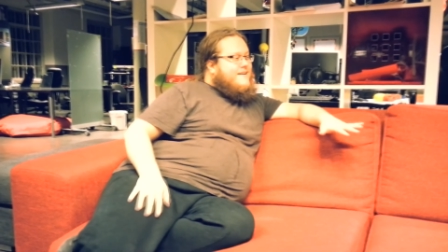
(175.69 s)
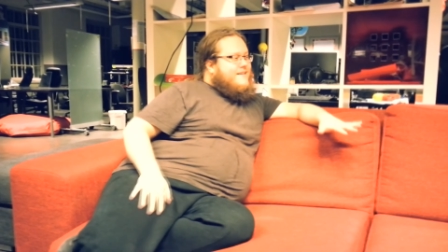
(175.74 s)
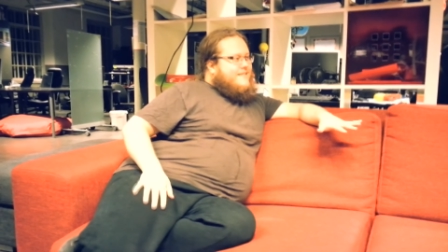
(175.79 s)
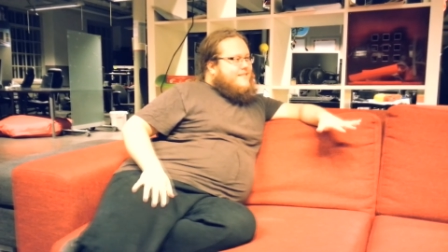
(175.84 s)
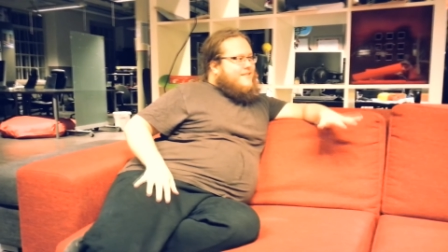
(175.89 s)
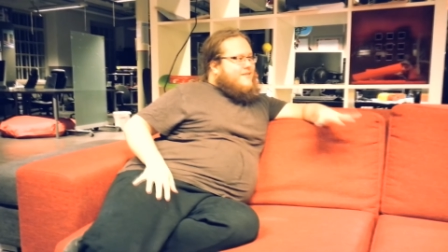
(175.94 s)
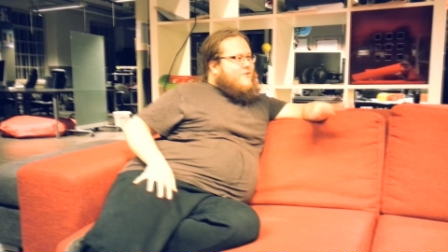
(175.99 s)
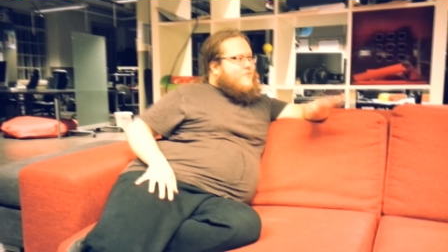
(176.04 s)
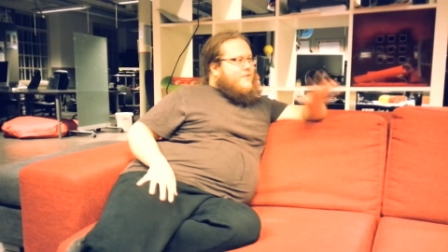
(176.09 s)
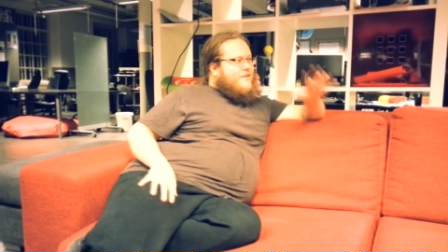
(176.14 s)

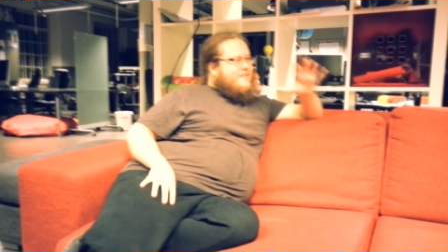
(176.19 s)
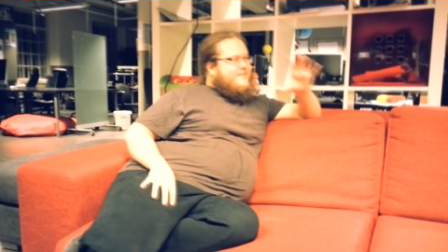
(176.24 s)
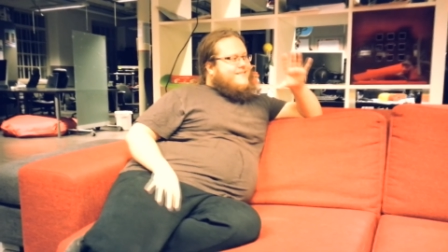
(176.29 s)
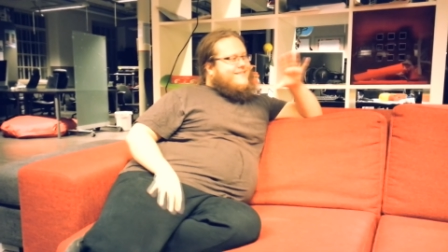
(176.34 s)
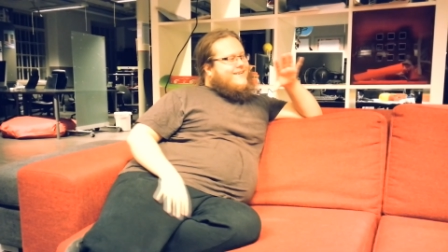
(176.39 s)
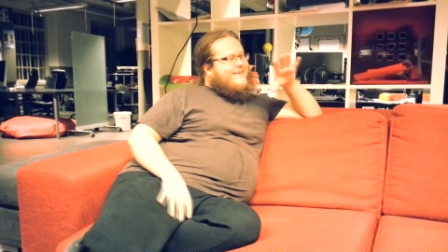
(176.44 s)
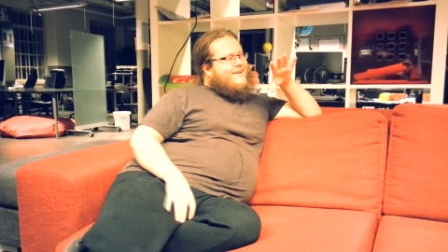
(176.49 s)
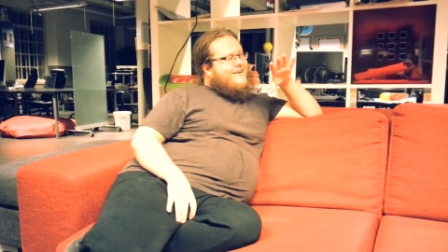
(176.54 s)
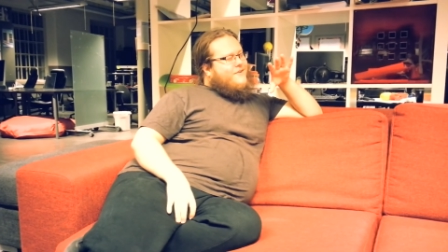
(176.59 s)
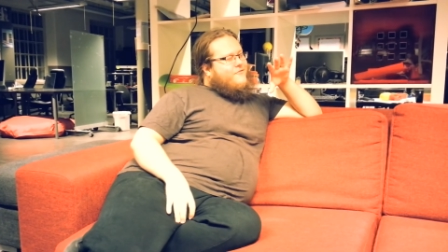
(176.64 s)
So we
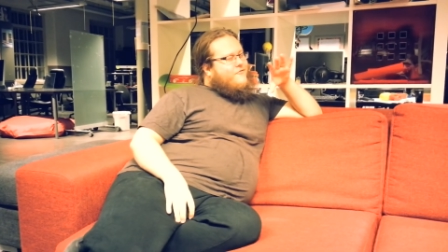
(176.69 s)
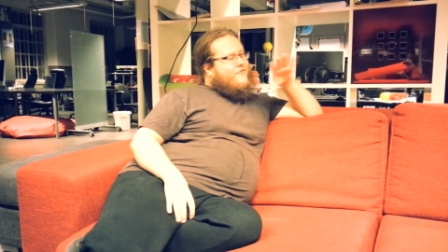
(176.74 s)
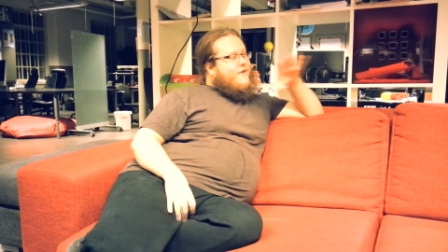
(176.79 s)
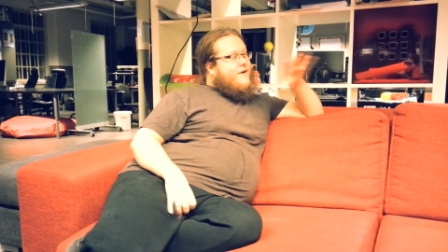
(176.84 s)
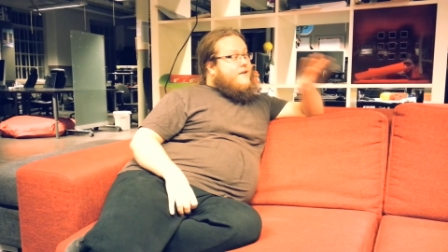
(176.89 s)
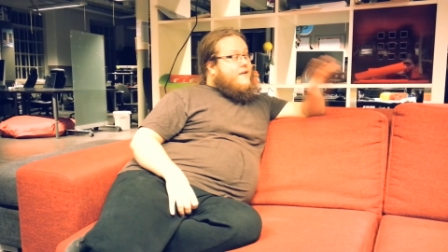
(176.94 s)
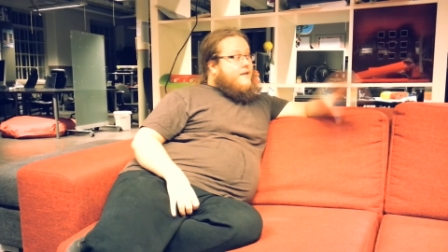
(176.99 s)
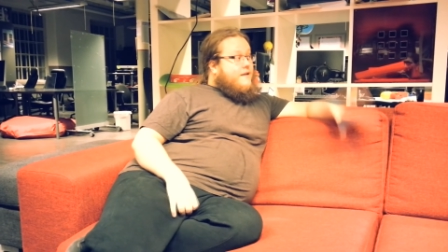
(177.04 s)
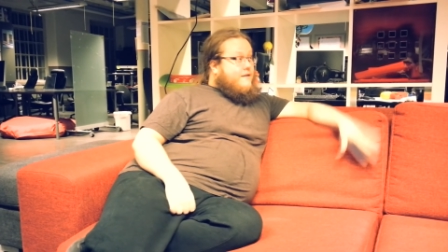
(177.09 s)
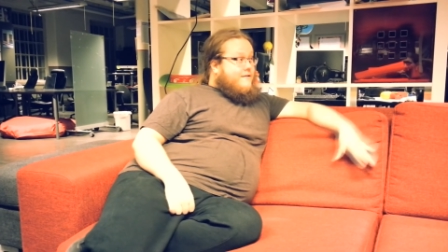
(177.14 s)
started
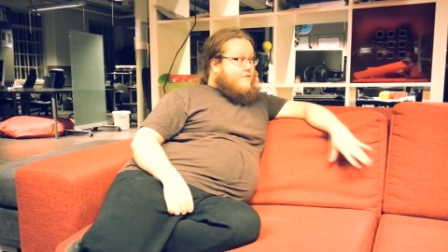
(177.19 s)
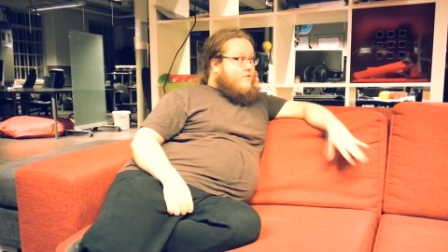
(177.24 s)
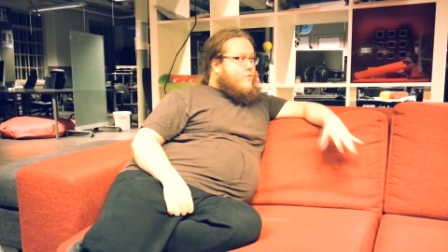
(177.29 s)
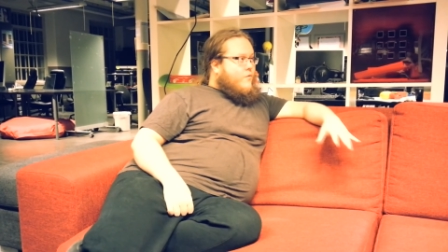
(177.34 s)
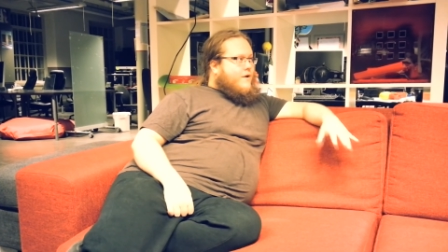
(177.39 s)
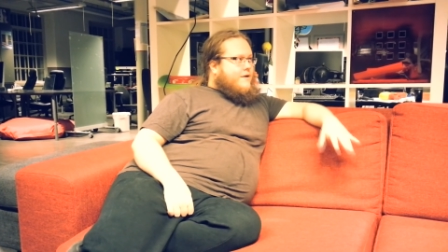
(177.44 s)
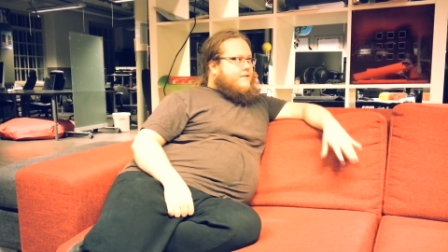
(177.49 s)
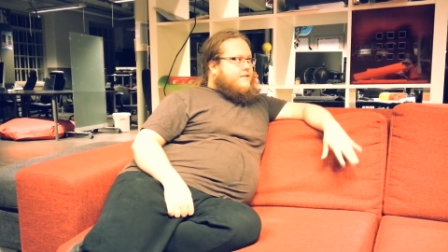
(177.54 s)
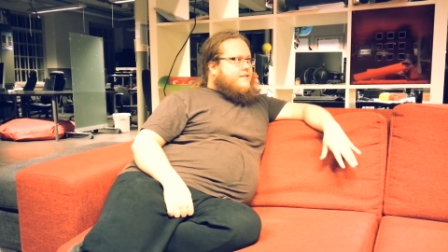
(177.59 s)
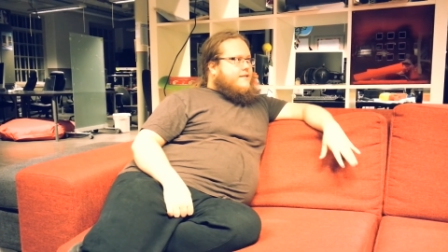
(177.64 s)
finding new
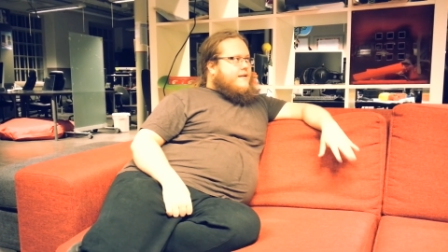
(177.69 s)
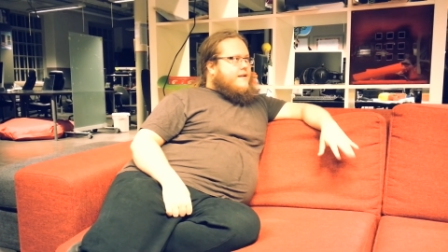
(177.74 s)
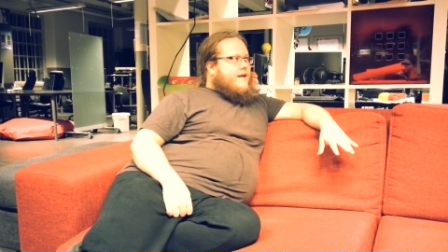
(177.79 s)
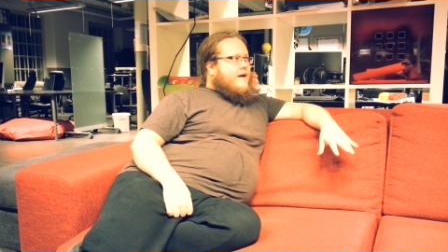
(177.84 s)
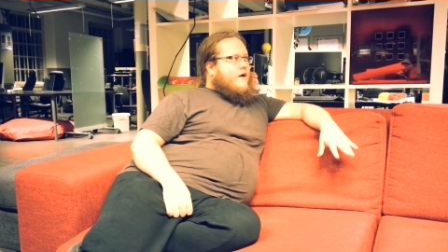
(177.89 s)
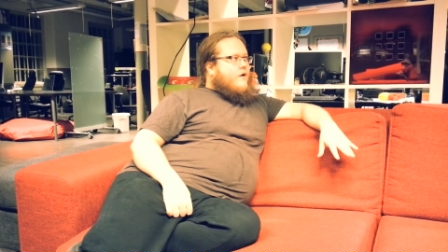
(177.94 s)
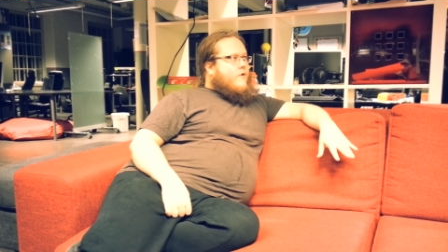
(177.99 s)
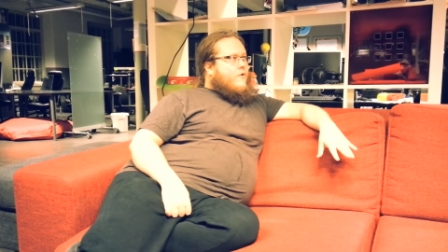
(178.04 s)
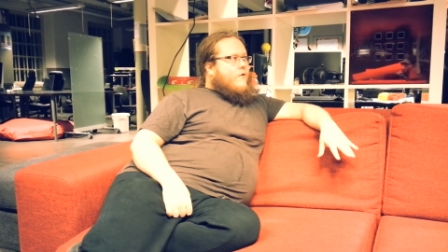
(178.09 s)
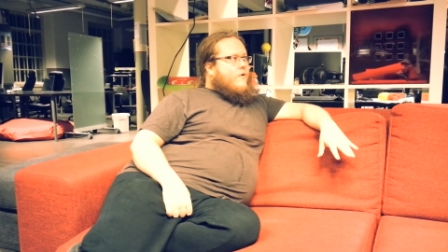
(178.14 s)
ones, and
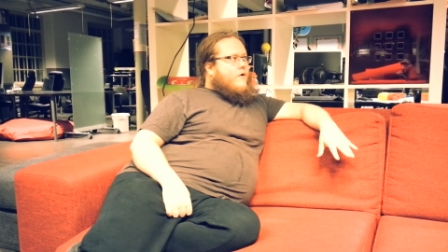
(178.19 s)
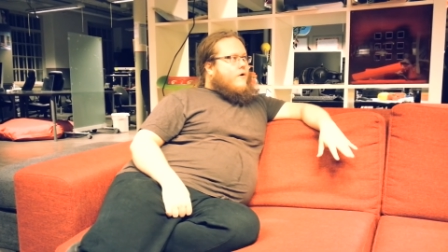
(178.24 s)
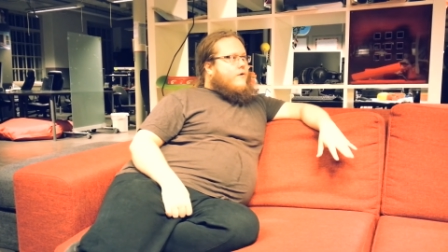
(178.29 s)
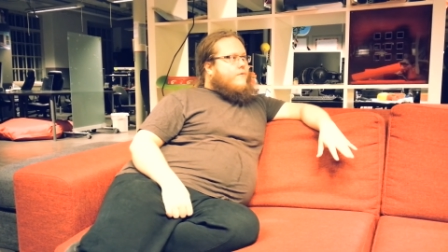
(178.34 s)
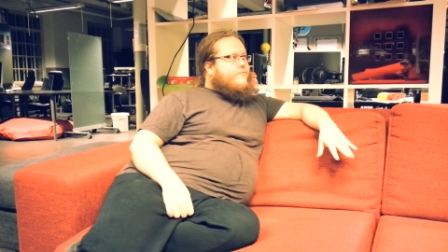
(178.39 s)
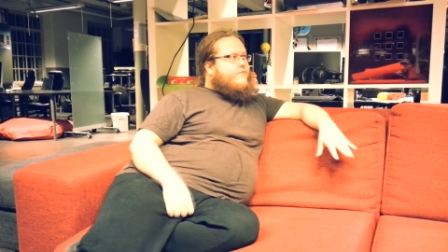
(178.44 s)
now